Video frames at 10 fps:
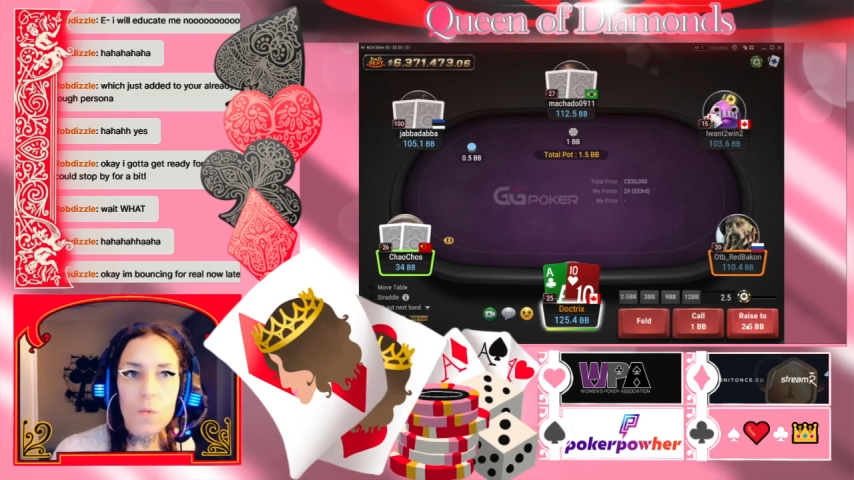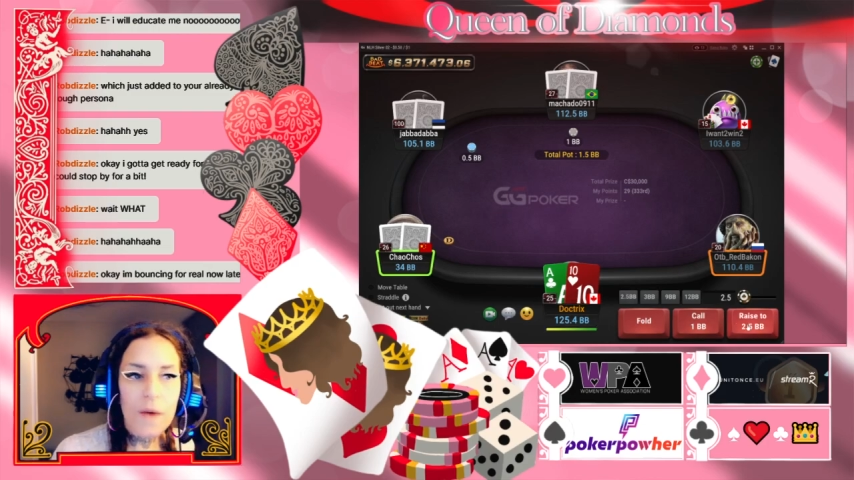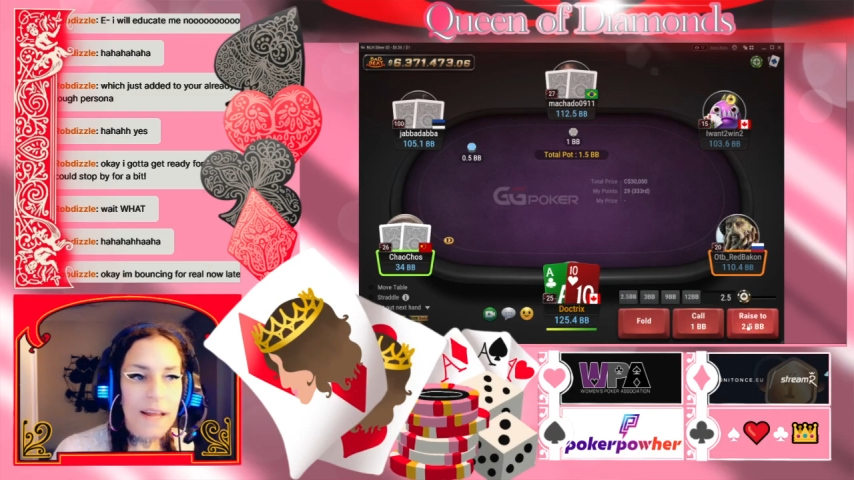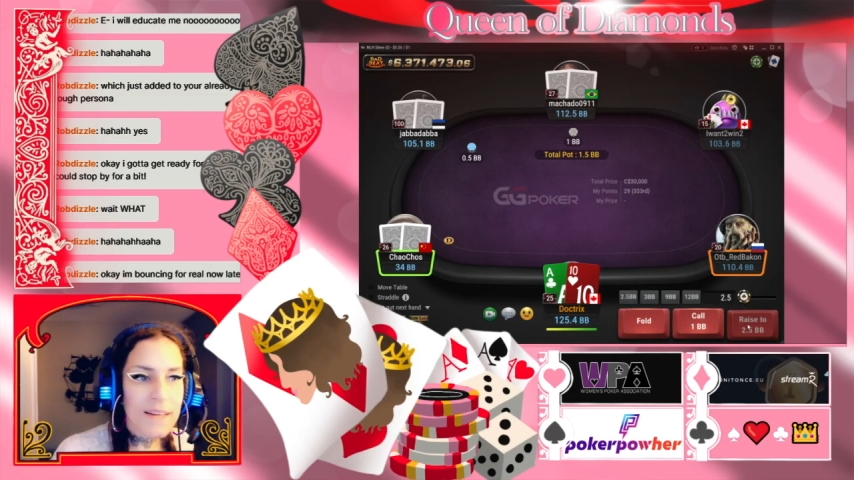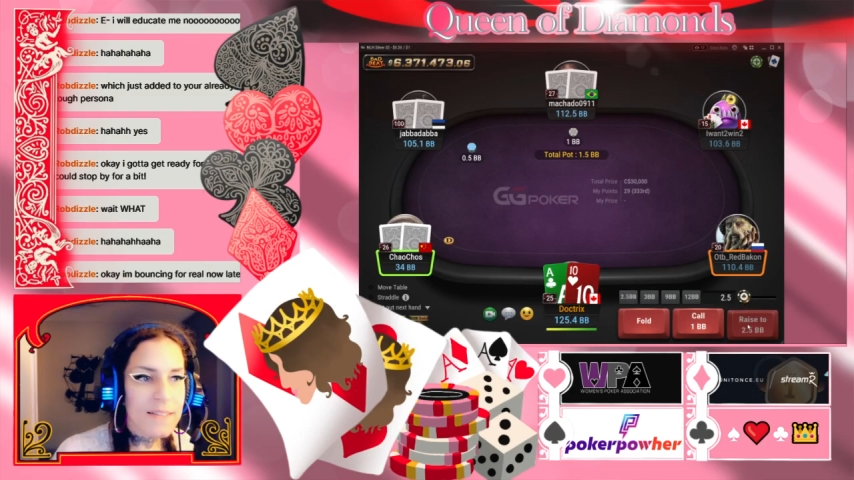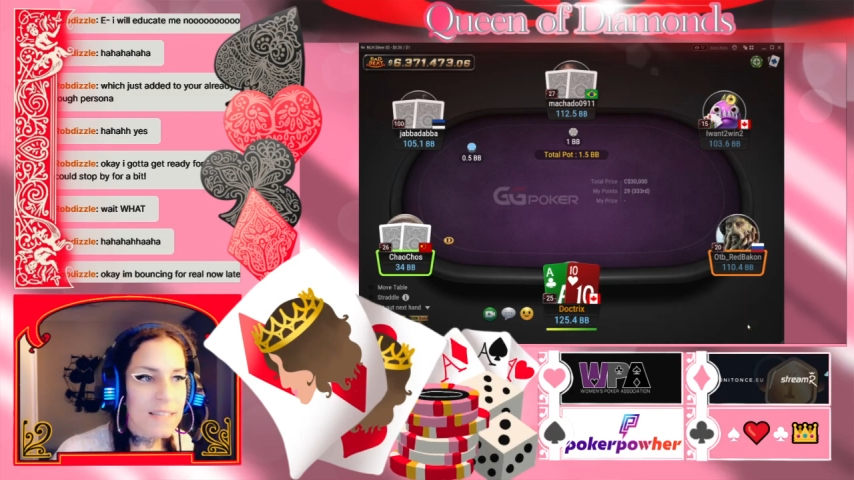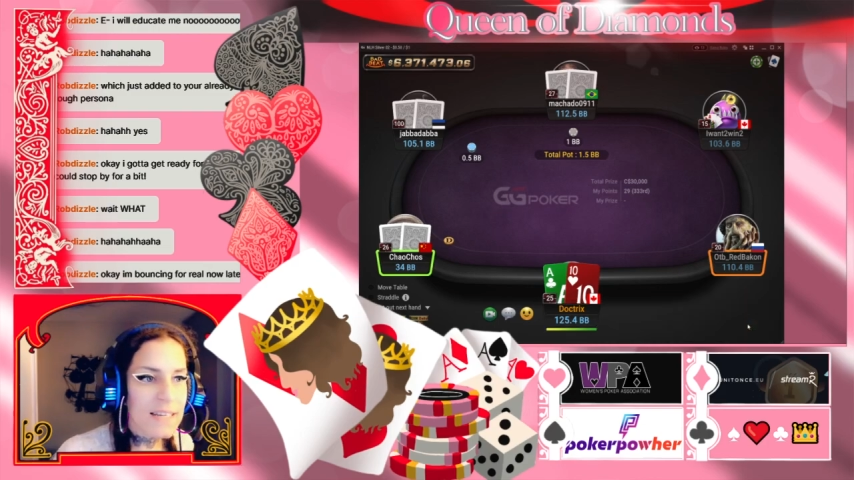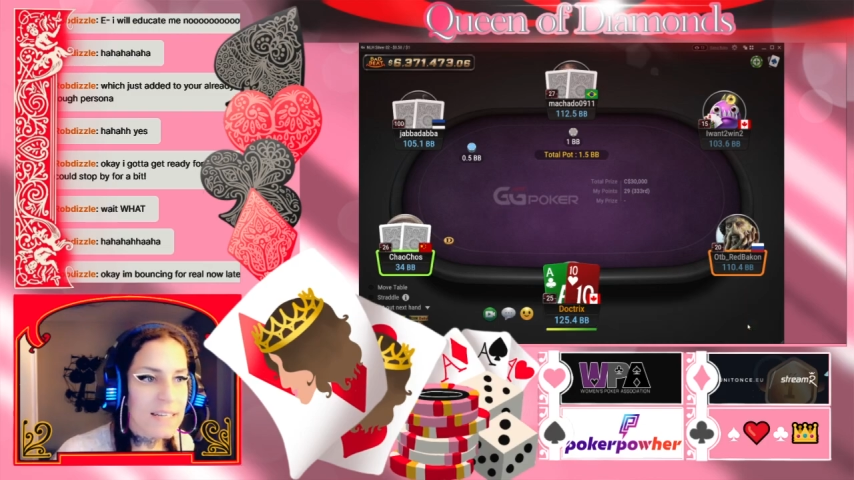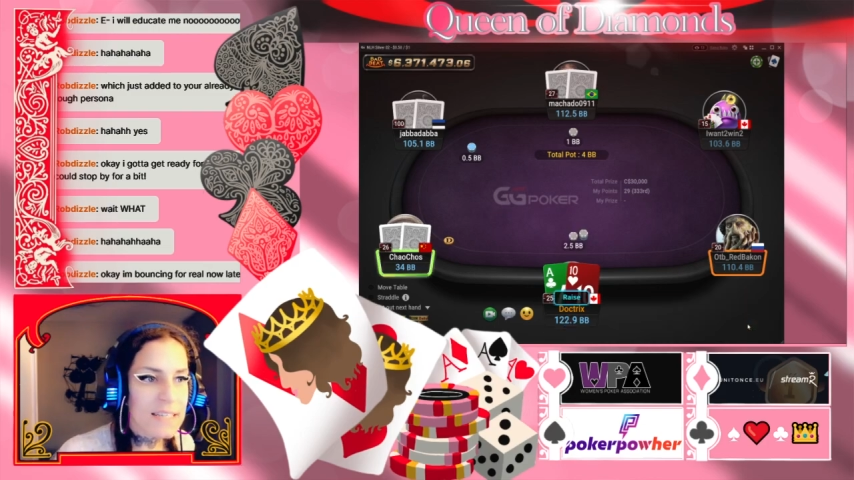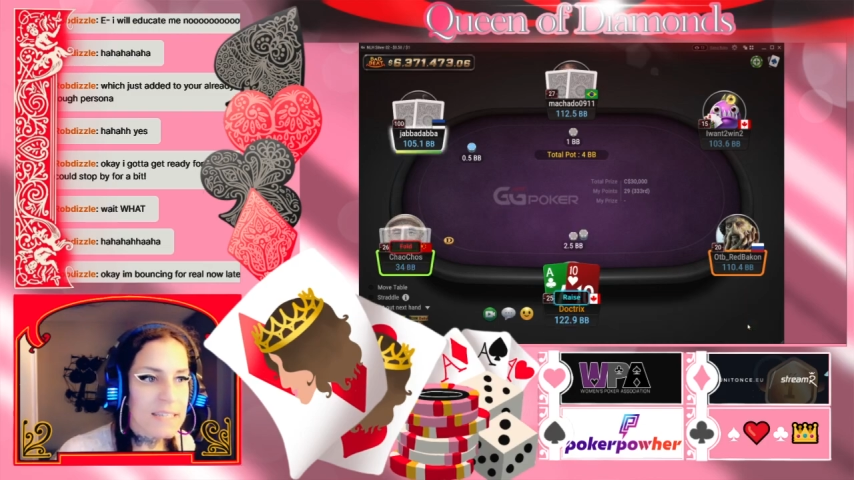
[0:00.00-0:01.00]
raise
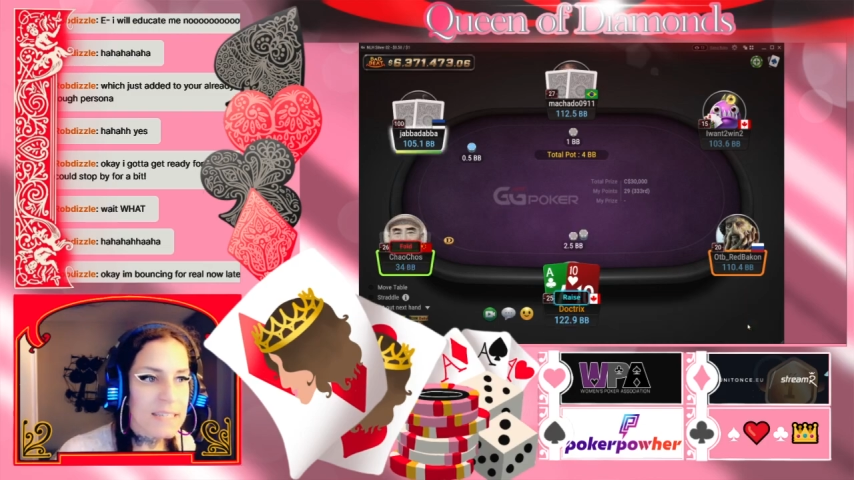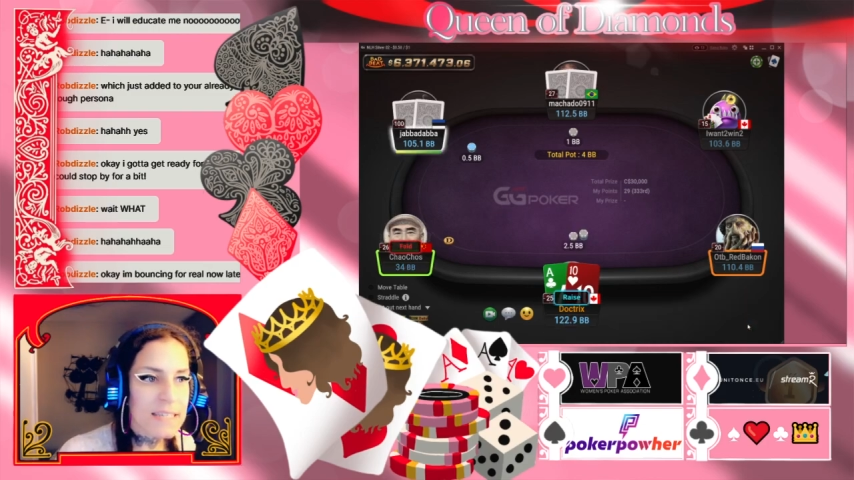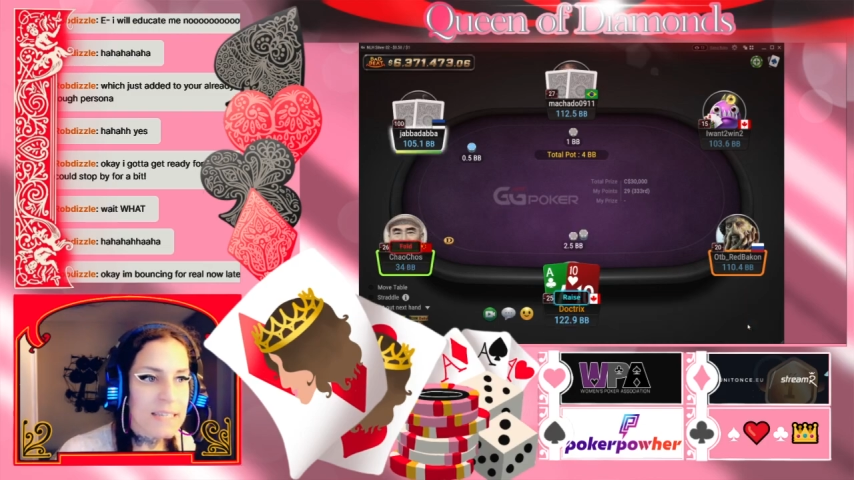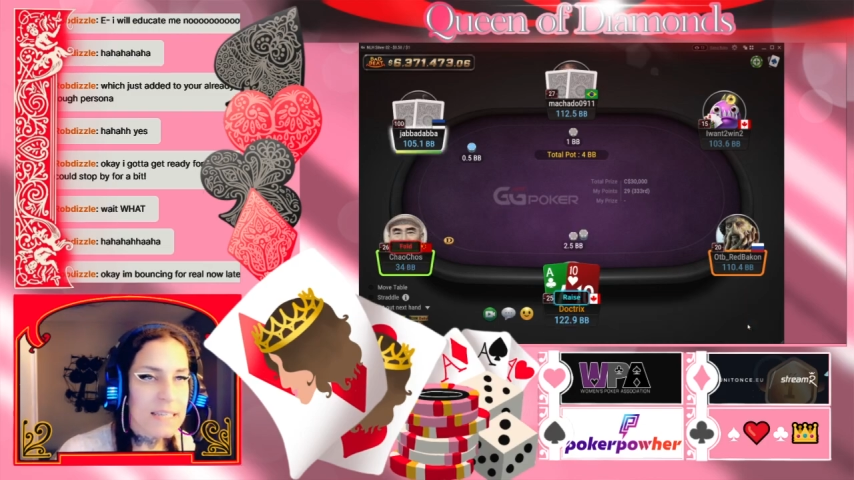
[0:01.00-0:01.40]
this.